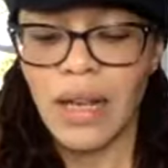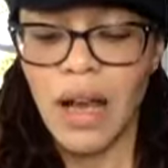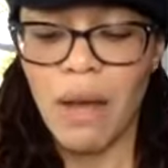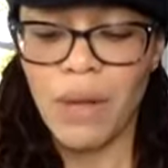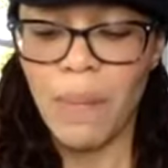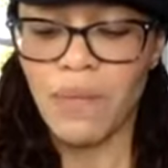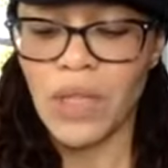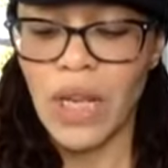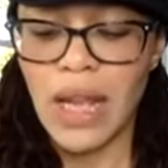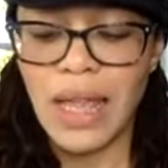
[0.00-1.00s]
um, cup of
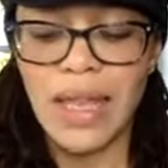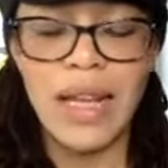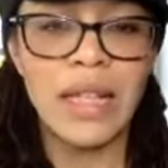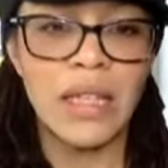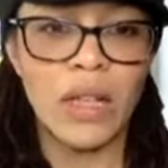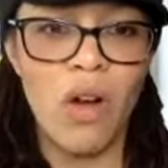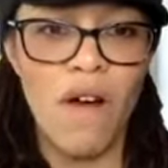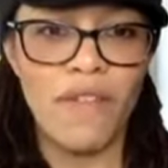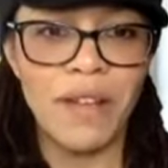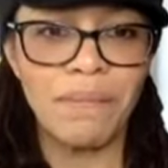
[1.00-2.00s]
tea? And then instant
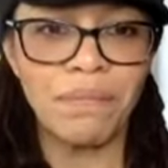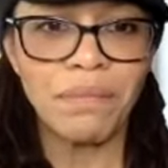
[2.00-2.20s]
coffee.